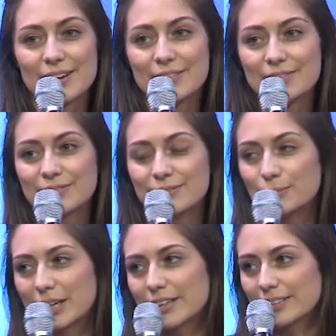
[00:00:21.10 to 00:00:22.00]
of
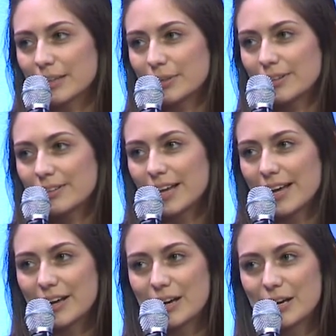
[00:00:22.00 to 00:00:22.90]
Wear Your Label,
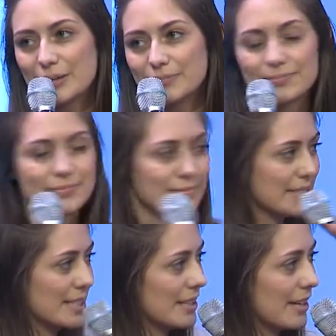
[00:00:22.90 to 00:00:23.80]

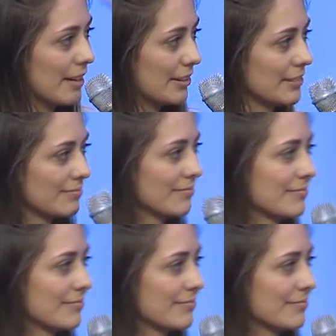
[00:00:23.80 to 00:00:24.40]
CEO.